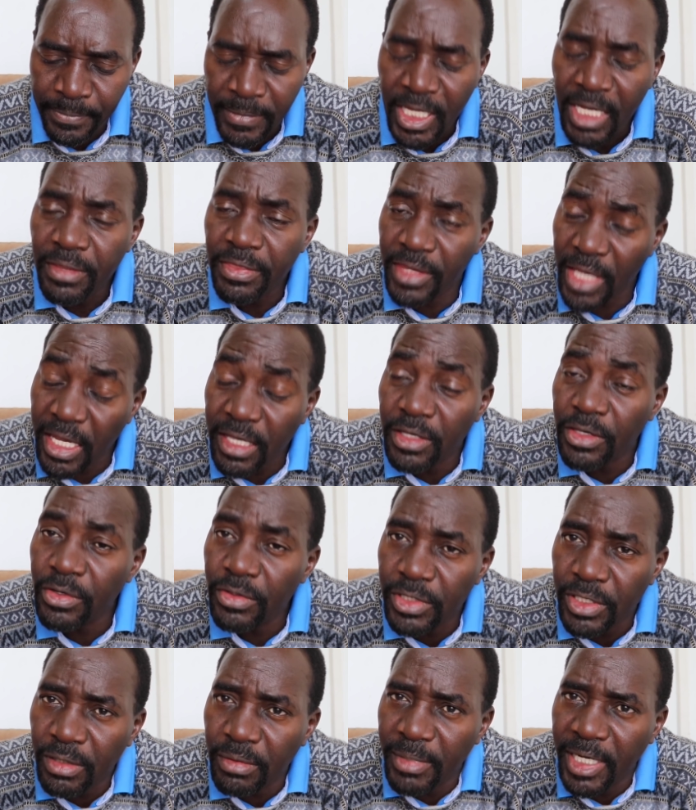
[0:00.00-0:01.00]
Thank
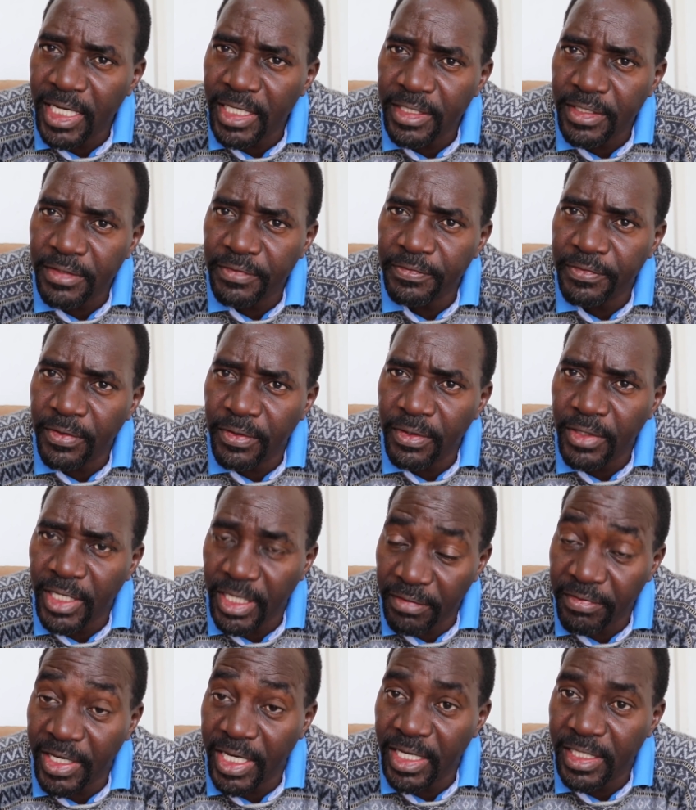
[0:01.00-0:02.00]
you so much for
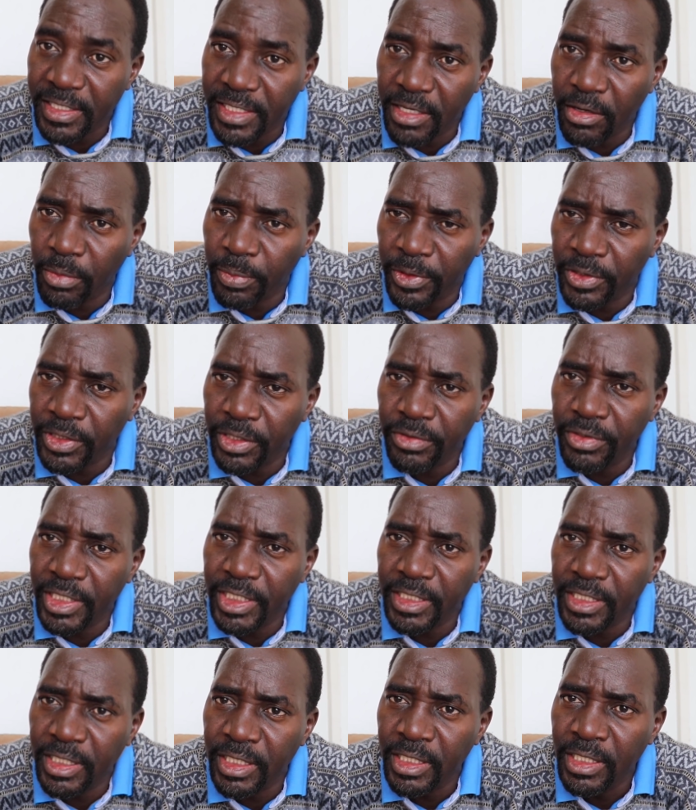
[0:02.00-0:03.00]
giving us the
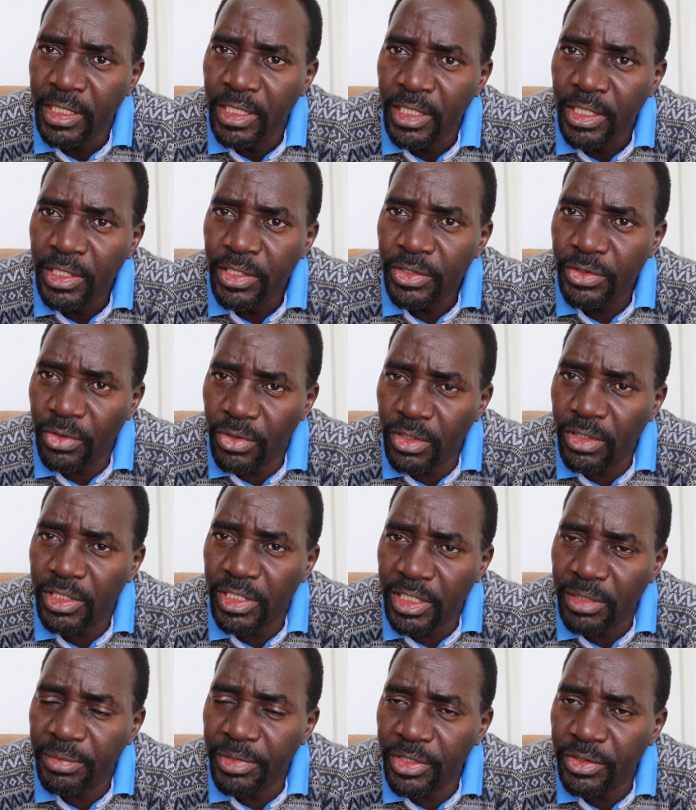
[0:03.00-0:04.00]
opportunity to
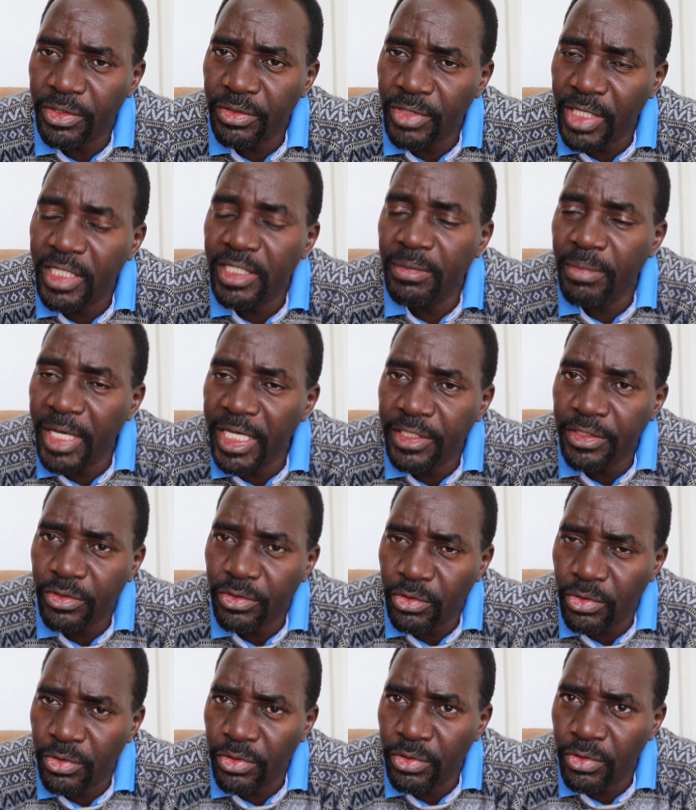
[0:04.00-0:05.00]
contribute to the debate
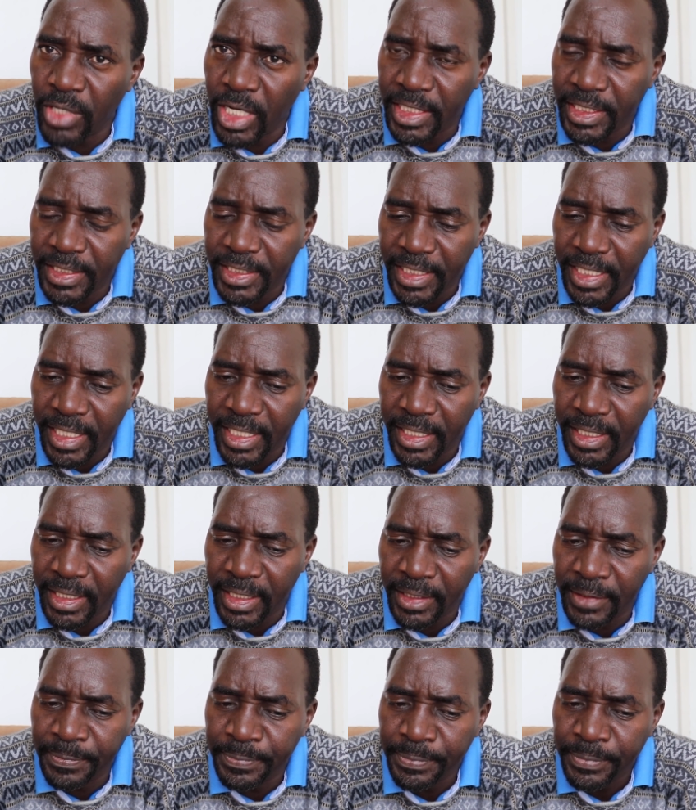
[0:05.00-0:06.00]
through your
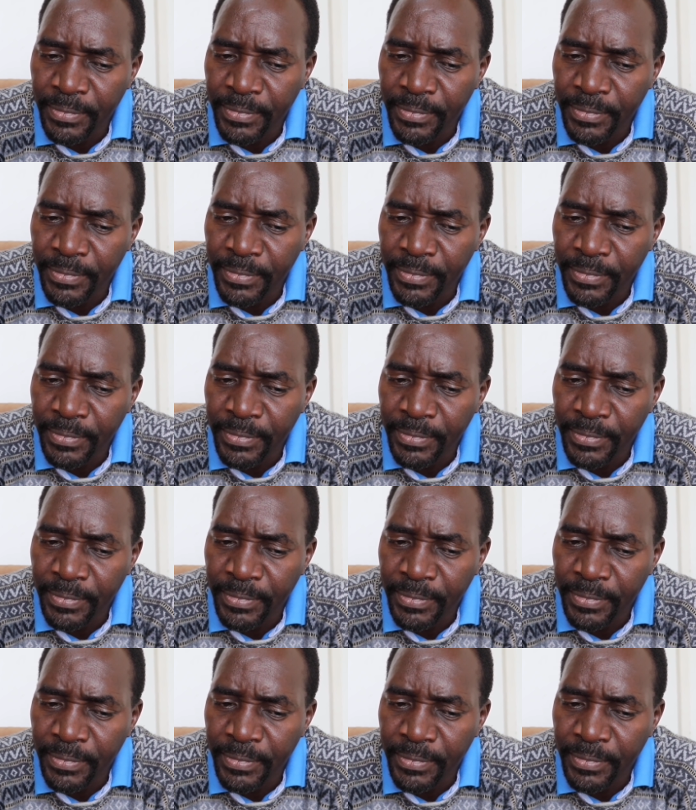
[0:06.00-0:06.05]
channel.